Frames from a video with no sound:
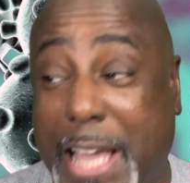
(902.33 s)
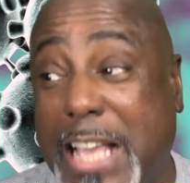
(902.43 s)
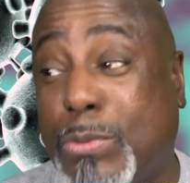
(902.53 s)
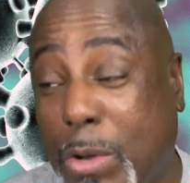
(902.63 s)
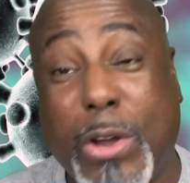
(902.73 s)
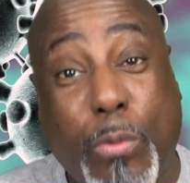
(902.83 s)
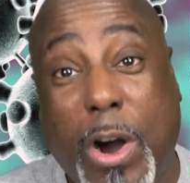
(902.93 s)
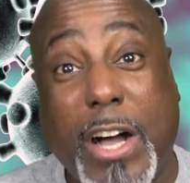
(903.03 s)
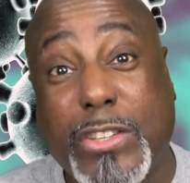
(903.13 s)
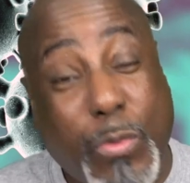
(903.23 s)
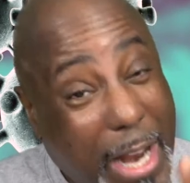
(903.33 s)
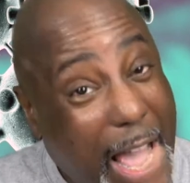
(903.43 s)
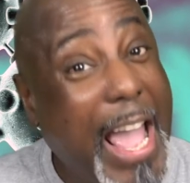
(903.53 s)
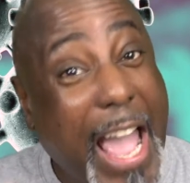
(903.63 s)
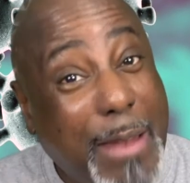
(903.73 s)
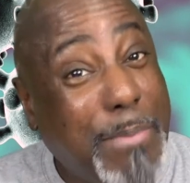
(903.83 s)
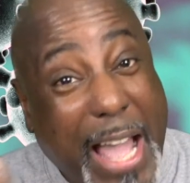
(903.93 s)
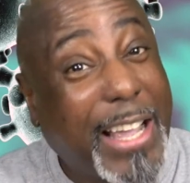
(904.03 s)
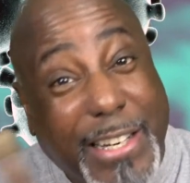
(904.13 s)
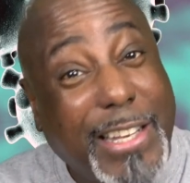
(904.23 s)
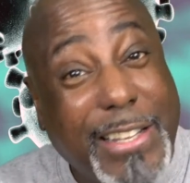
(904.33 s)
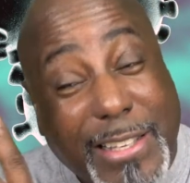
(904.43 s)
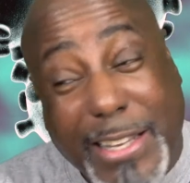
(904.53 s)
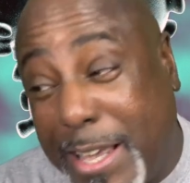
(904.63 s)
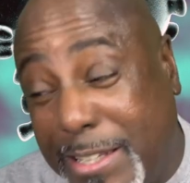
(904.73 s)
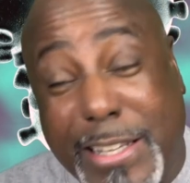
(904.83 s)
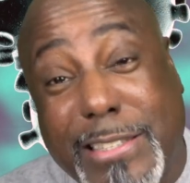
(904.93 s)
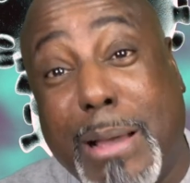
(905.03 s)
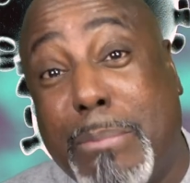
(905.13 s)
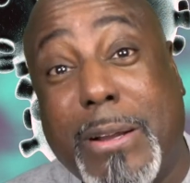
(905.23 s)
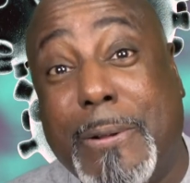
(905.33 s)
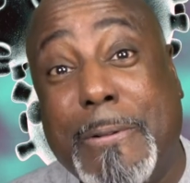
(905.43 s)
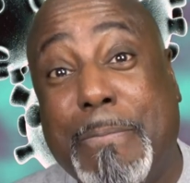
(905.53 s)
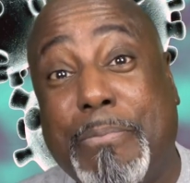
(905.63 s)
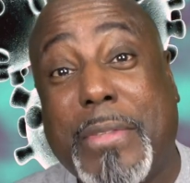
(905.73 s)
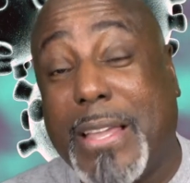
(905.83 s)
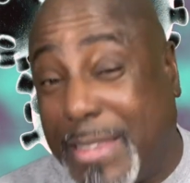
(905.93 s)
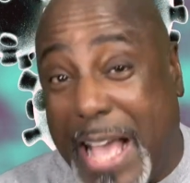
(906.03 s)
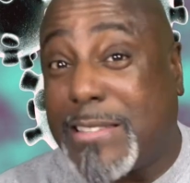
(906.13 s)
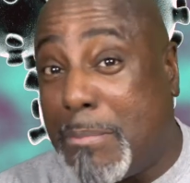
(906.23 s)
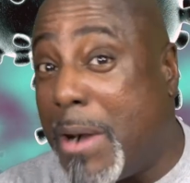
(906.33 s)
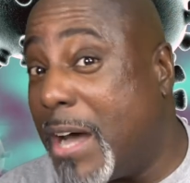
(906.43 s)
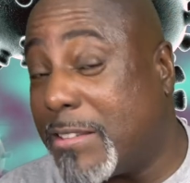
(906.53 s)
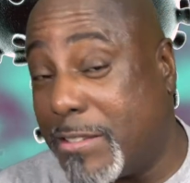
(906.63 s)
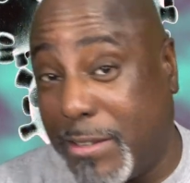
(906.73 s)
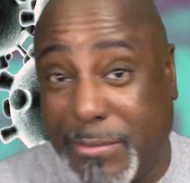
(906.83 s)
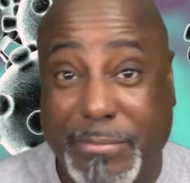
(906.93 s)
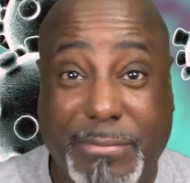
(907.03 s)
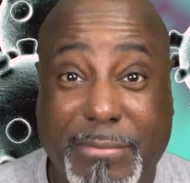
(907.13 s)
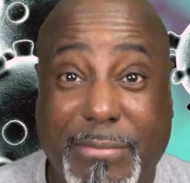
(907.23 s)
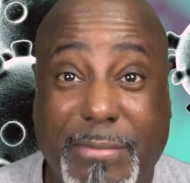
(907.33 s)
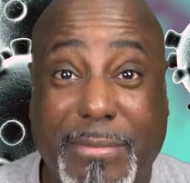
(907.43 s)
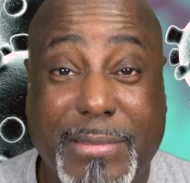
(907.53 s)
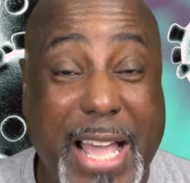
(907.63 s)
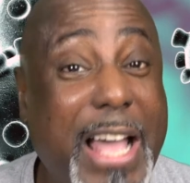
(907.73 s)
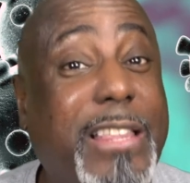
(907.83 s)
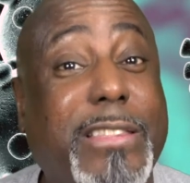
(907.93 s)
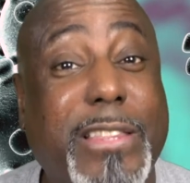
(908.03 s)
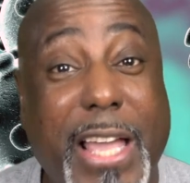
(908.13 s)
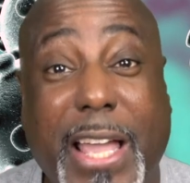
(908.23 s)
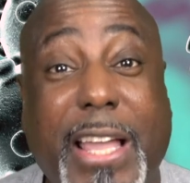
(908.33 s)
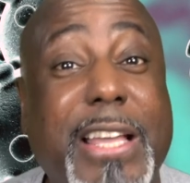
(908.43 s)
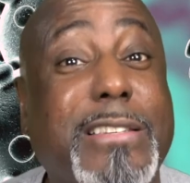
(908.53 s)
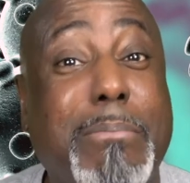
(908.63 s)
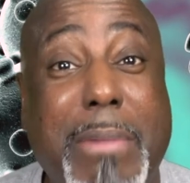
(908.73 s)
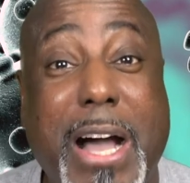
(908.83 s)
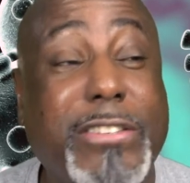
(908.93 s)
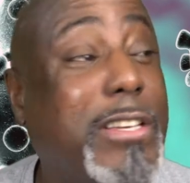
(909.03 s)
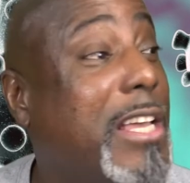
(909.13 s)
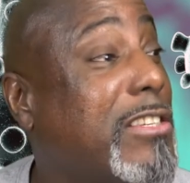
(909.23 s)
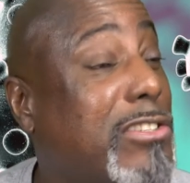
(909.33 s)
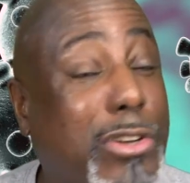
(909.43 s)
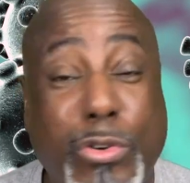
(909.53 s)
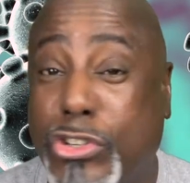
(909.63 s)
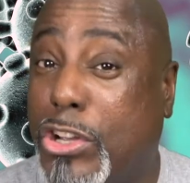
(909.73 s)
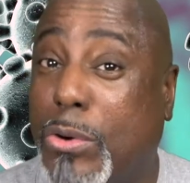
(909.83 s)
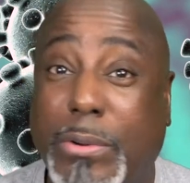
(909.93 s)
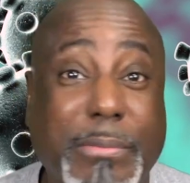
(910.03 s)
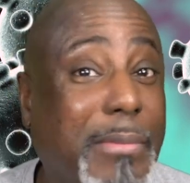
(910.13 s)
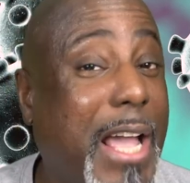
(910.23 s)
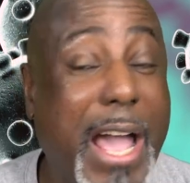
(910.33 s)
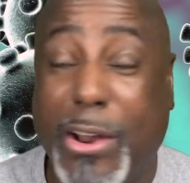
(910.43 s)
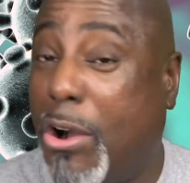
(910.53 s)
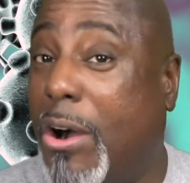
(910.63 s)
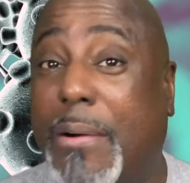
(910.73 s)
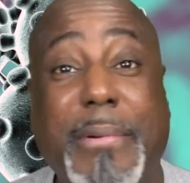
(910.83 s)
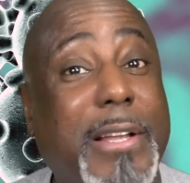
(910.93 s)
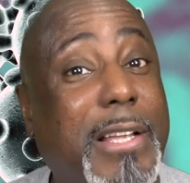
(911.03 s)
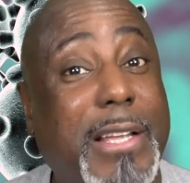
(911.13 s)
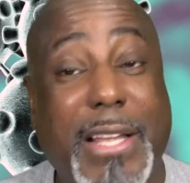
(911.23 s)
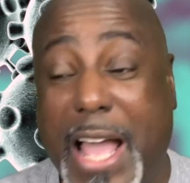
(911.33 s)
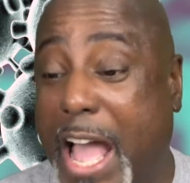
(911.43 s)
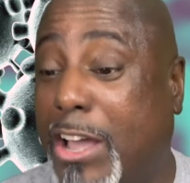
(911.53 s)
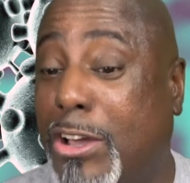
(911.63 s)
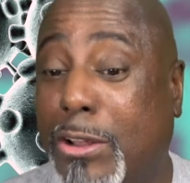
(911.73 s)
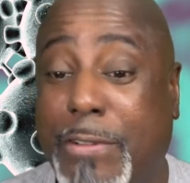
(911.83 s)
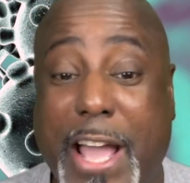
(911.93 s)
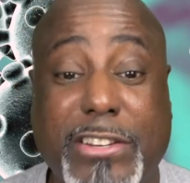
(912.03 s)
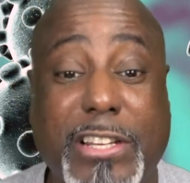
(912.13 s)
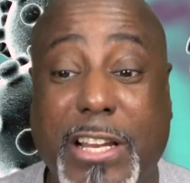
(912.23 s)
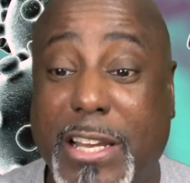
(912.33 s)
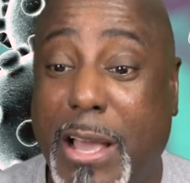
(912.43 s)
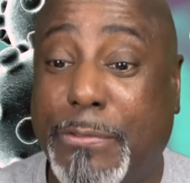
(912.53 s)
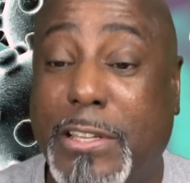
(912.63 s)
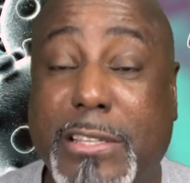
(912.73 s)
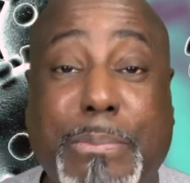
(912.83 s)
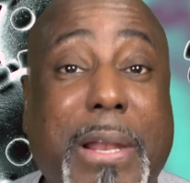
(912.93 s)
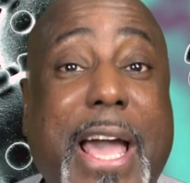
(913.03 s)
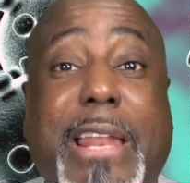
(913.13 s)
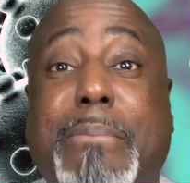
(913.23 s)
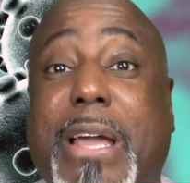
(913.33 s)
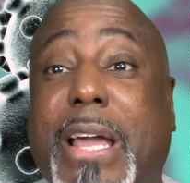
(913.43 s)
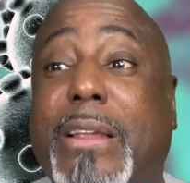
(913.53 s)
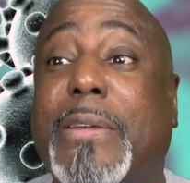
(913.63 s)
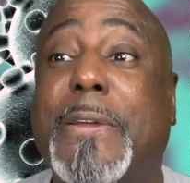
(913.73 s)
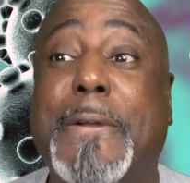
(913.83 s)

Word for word: that's what it was, what I had back in, de in December, that's a monster. That thing is a monster. It's no joke at all. I could have actually left this planet, man,